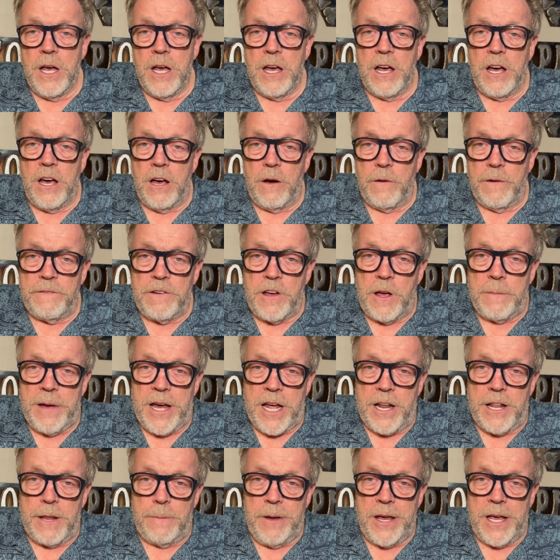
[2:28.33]
We've come
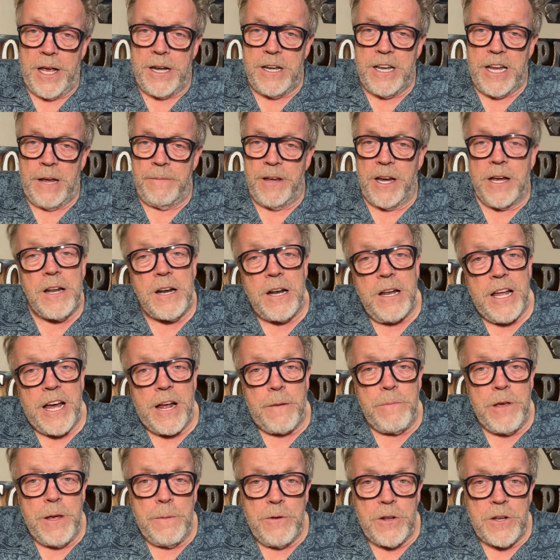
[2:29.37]
out of the pandemic, and a lot
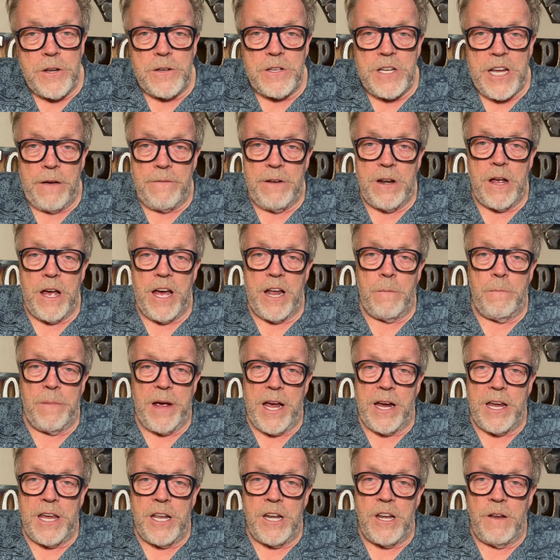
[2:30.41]
of people just haven't gotten
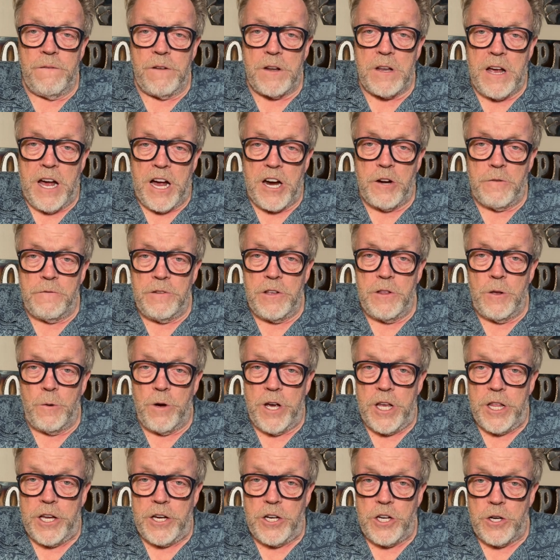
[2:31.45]
back into photography the
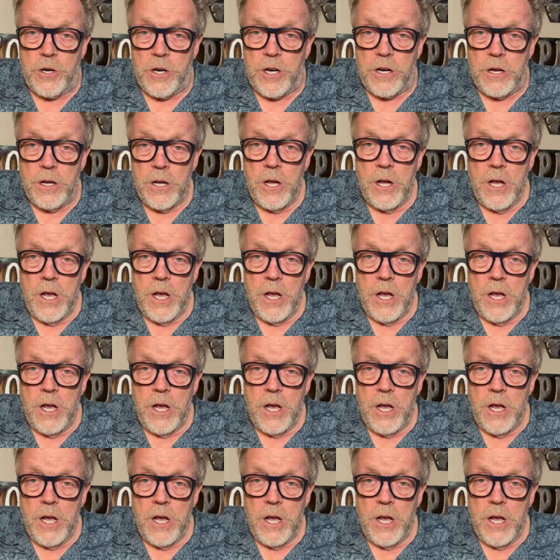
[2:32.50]
way they should,